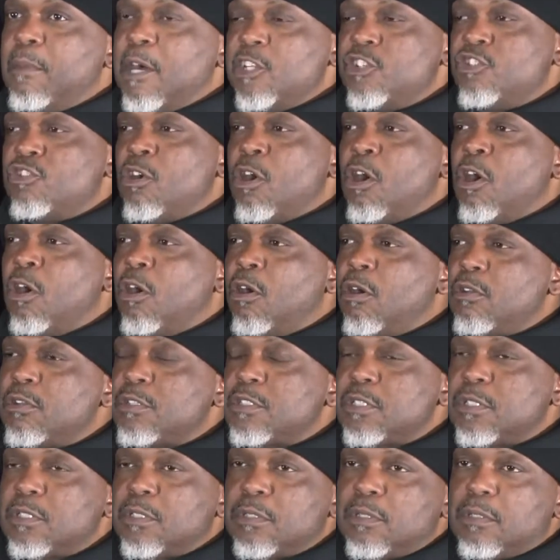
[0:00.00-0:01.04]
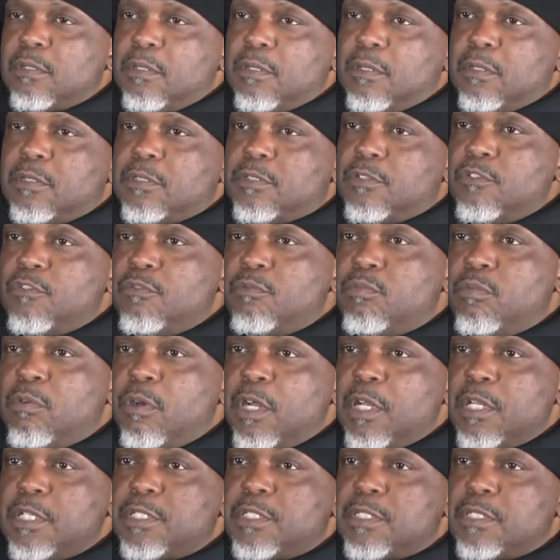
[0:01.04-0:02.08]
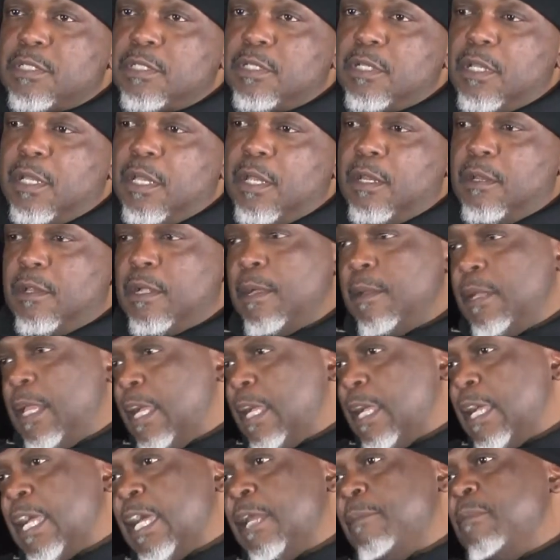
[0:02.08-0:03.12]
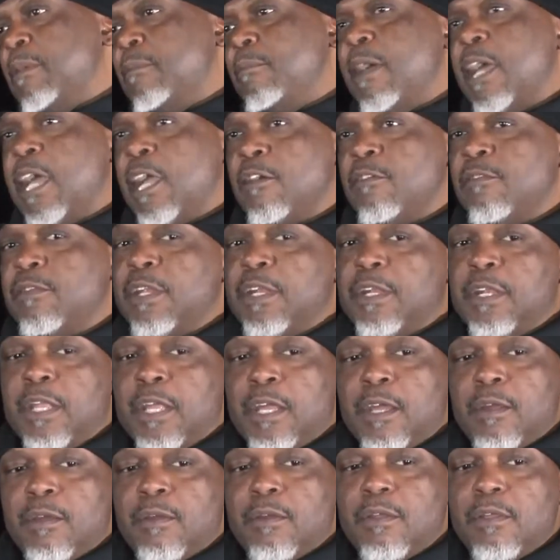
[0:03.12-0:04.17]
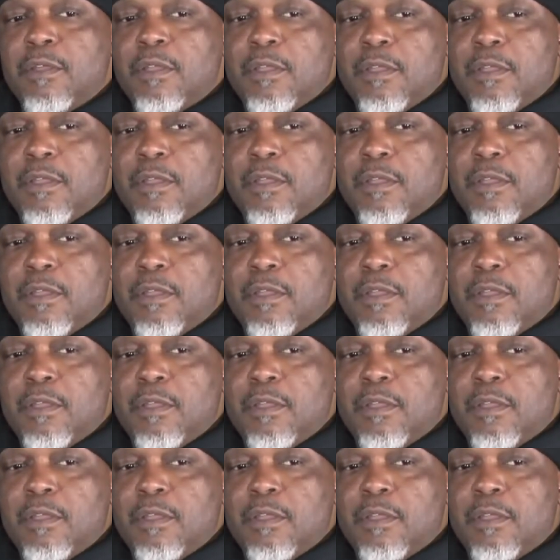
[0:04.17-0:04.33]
My drawers, toothbrush, and I got in my bag over there now,